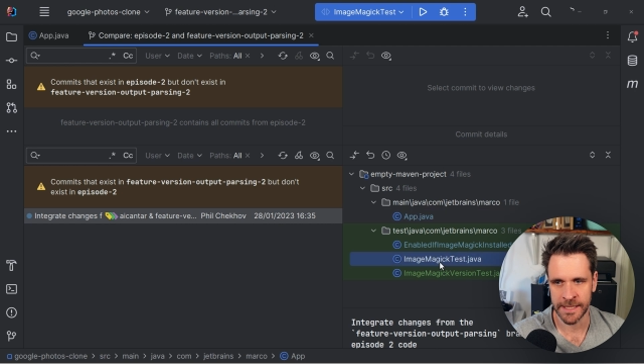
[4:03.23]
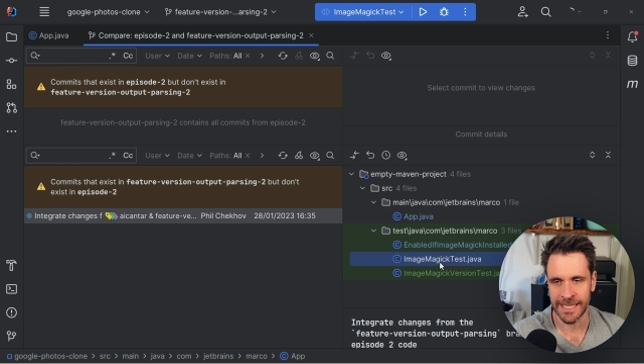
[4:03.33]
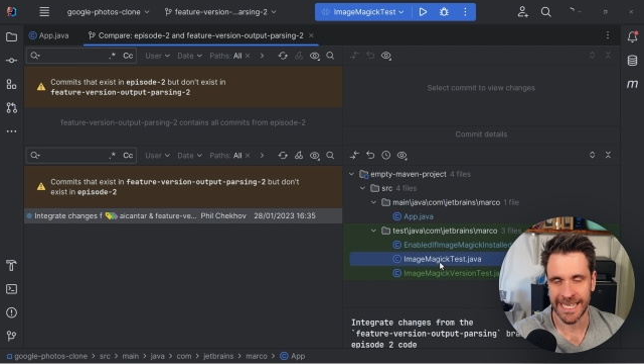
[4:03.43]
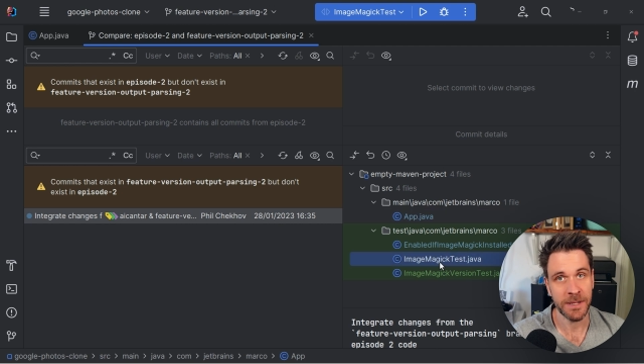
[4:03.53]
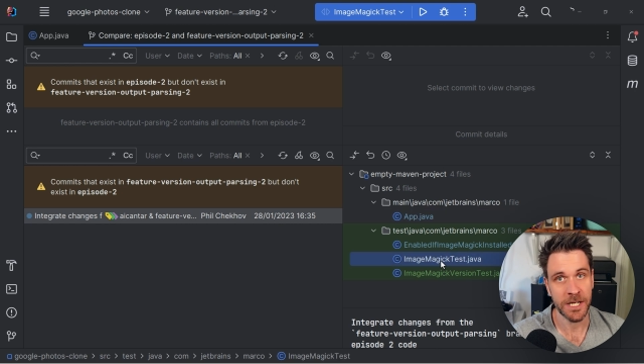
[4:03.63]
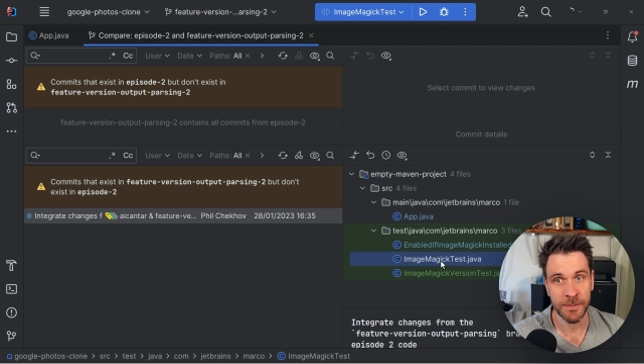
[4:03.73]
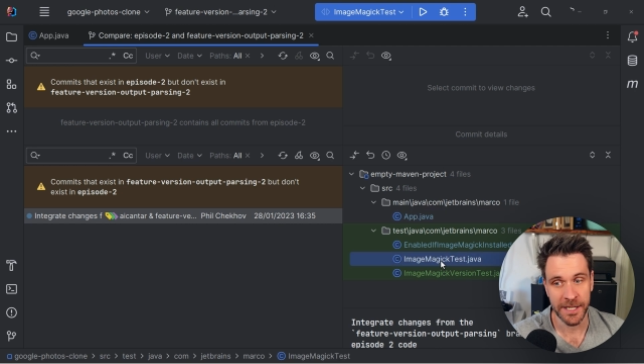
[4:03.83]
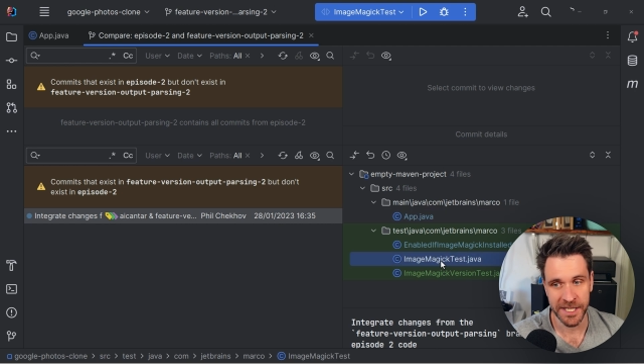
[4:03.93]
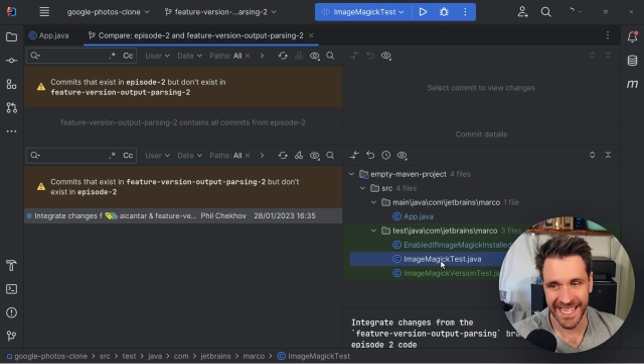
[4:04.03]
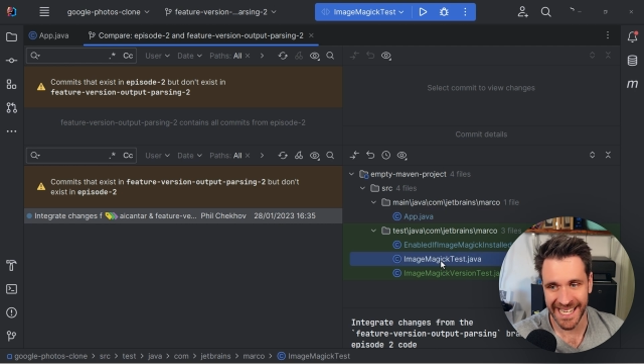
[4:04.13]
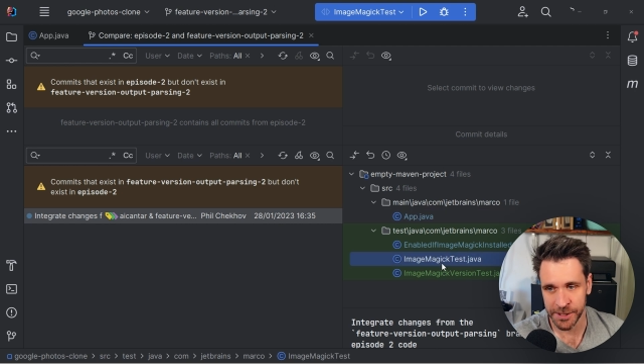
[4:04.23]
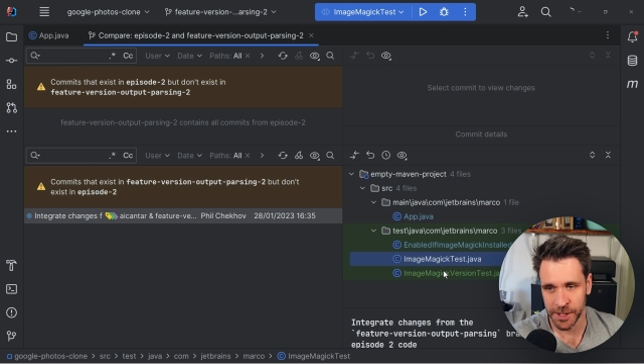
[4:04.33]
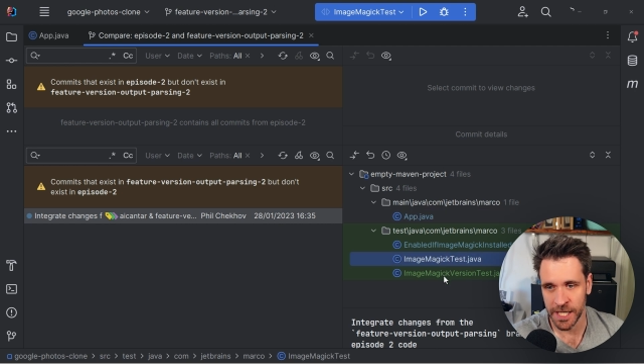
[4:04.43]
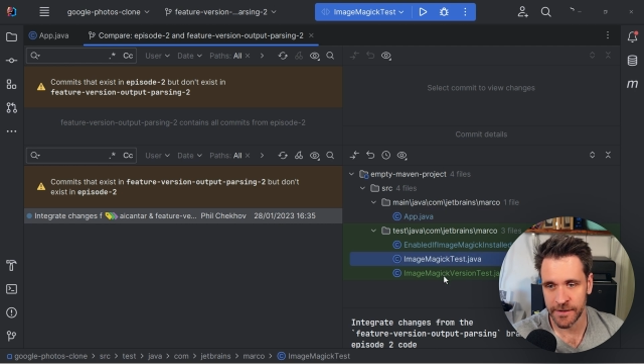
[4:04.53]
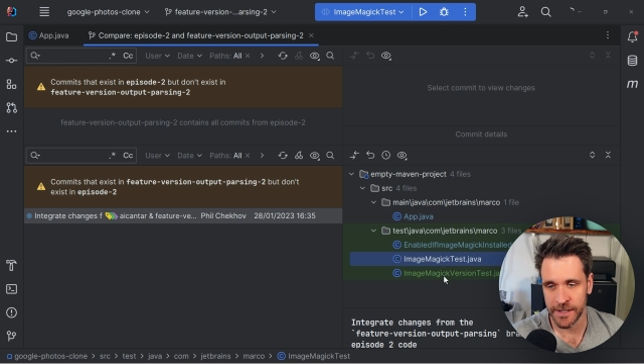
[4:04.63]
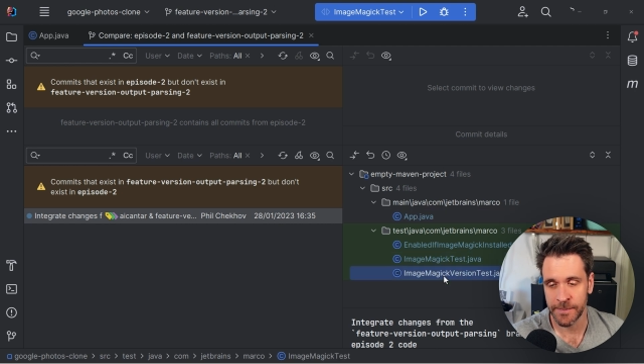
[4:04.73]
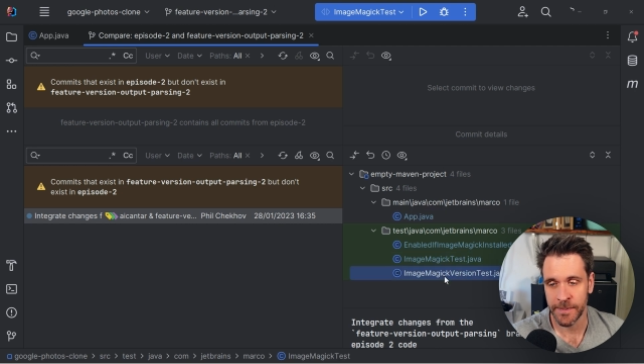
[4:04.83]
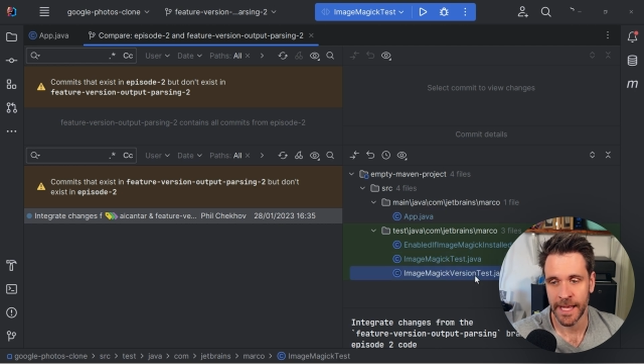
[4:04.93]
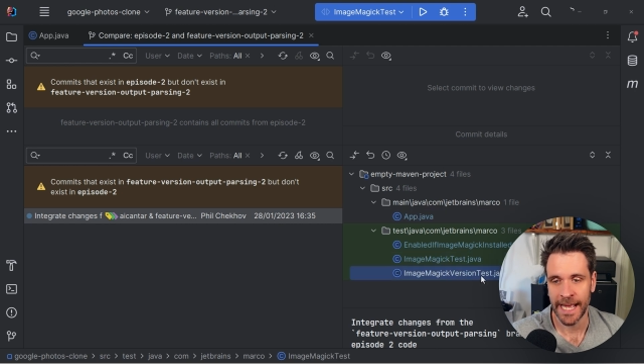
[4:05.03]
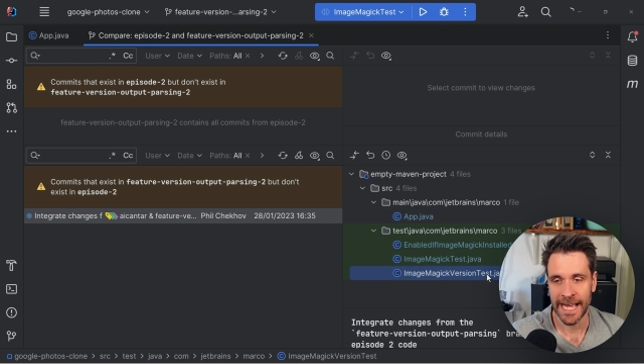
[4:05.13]
till ImageMagick test Java,
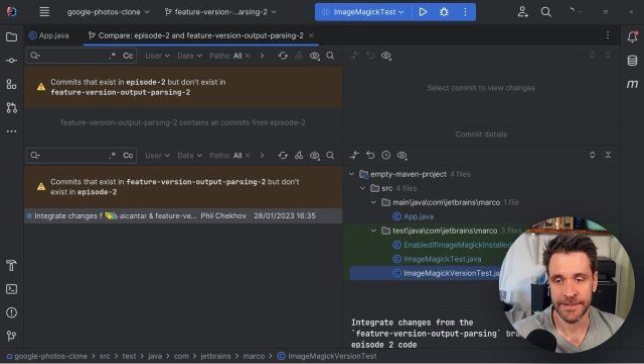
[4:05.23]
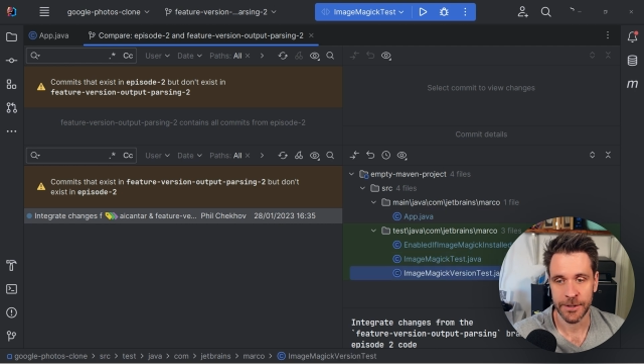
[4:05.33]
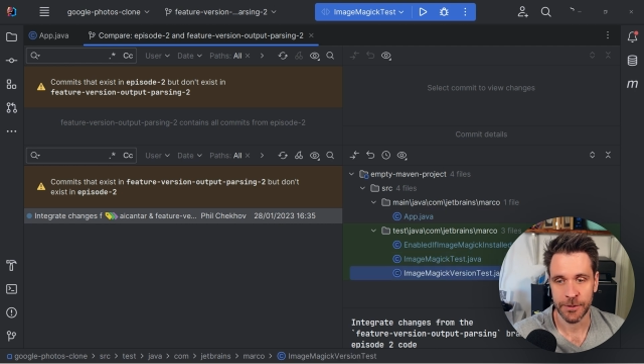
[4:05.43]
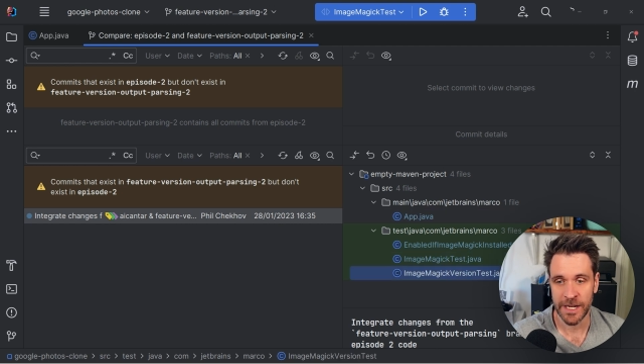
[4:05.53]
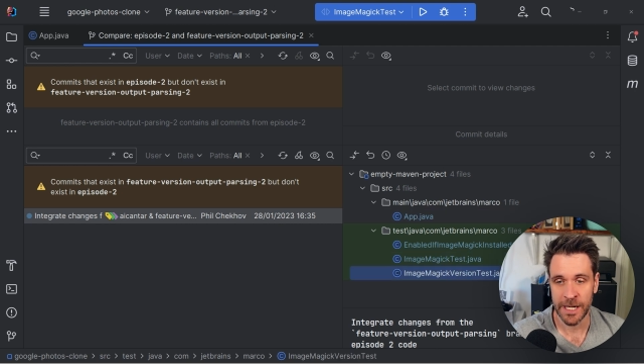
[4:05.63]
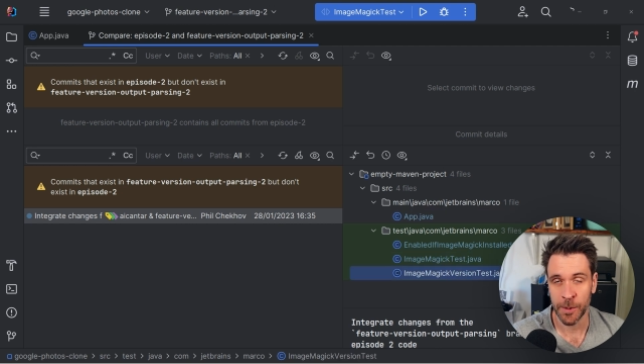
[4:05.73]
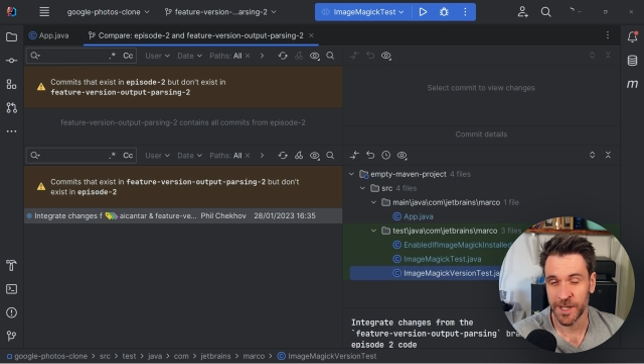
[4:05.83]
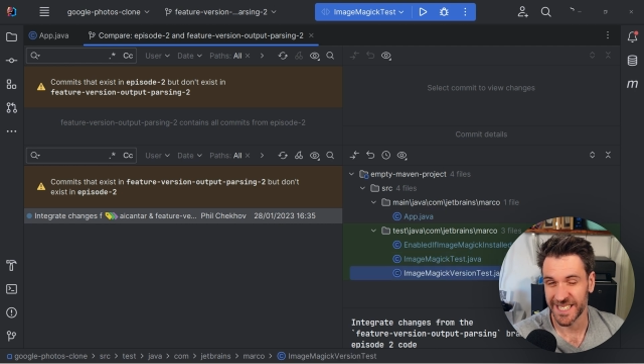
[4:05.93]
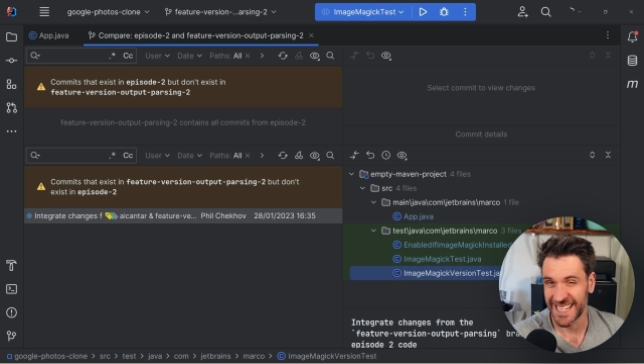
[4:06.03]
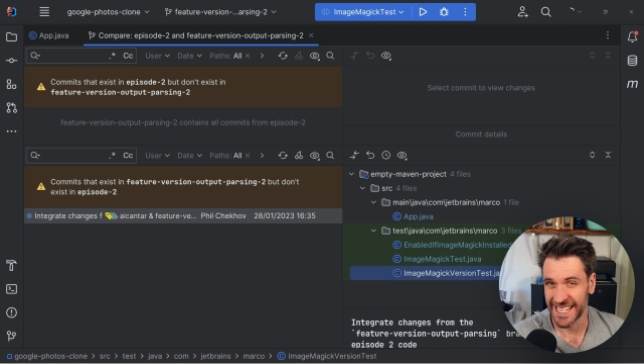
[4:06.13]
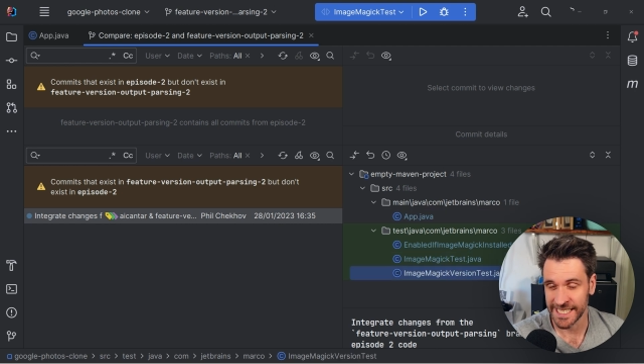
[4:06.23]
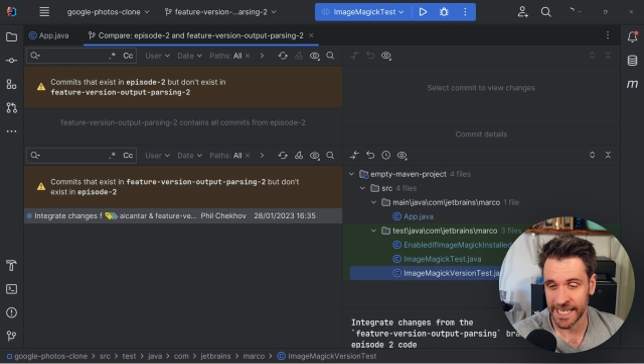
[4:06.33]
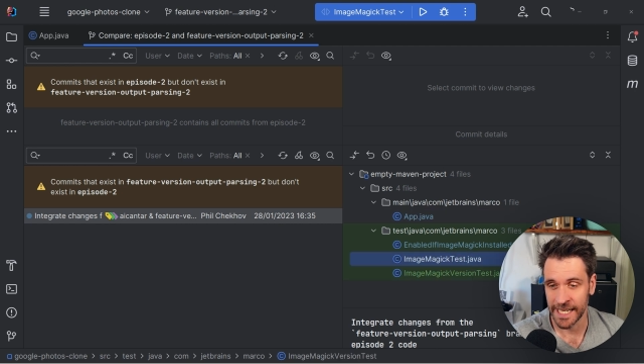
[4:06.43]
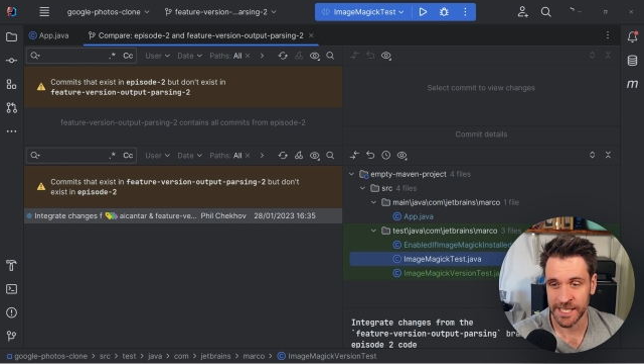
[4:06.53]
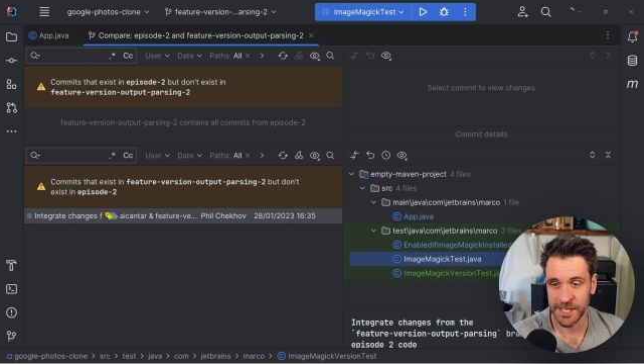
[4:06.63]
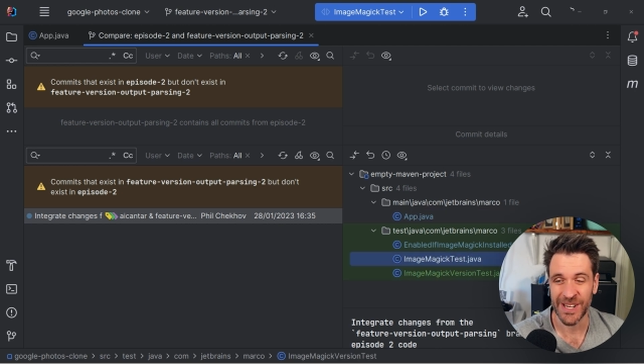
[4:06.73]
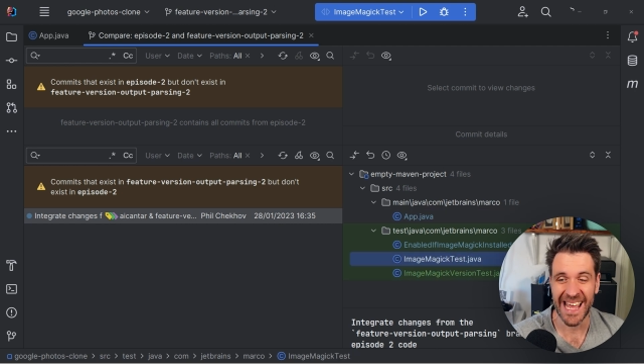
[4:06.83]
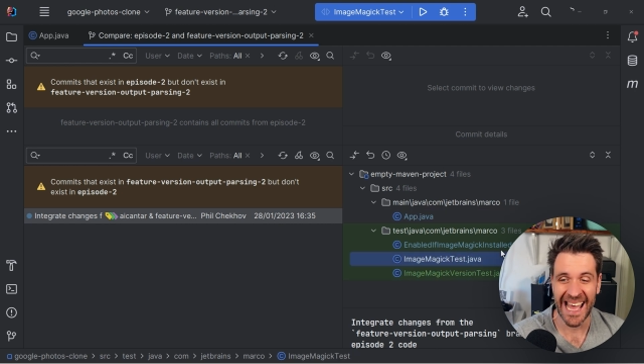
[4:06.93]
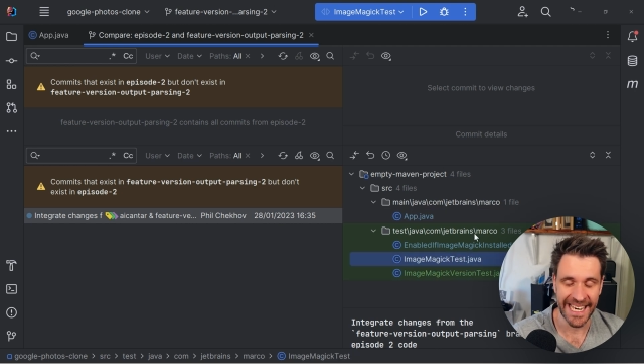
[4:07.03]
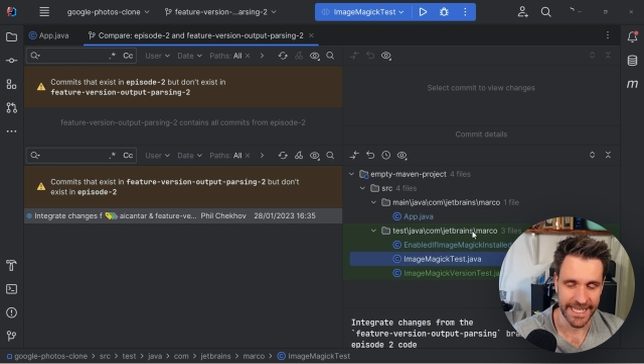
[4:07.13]
and the green one, a test class,
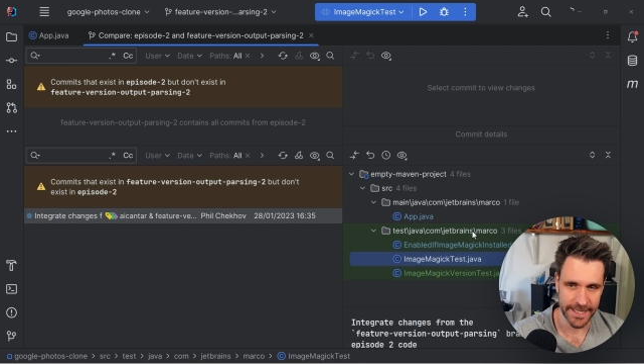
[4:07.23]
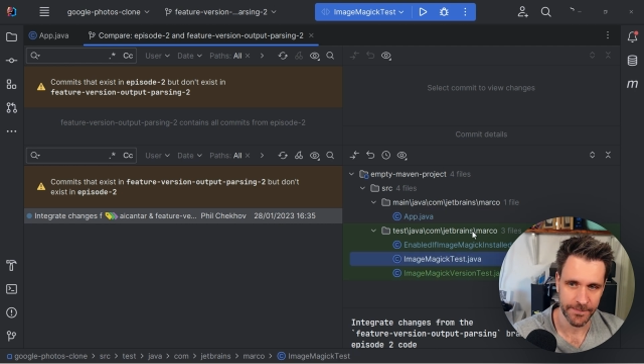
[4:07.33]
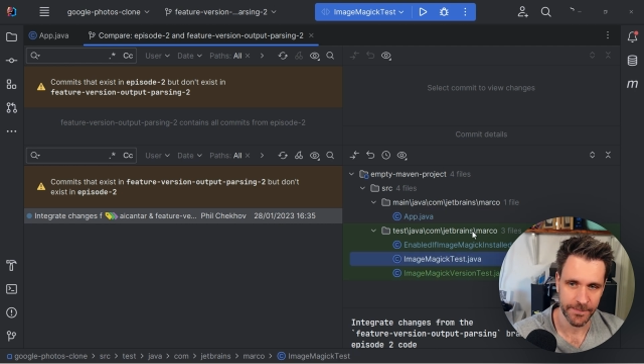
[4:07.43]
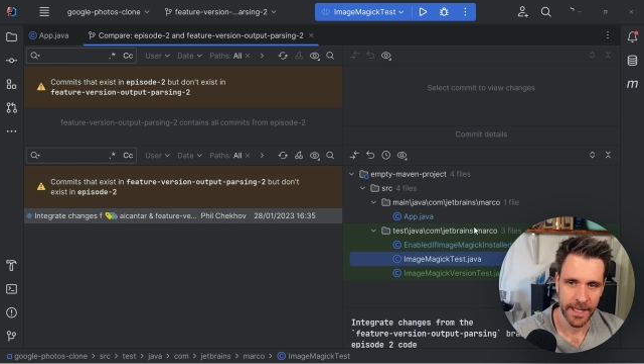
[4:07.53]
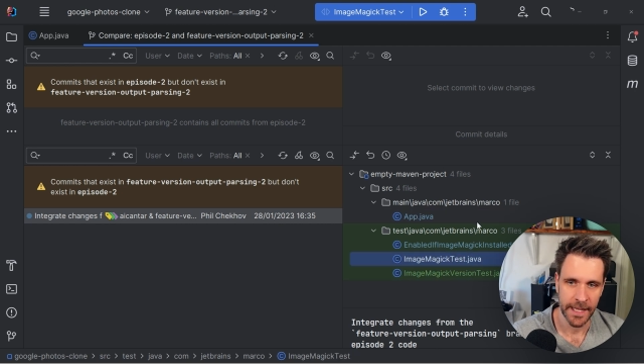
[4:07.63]
got added.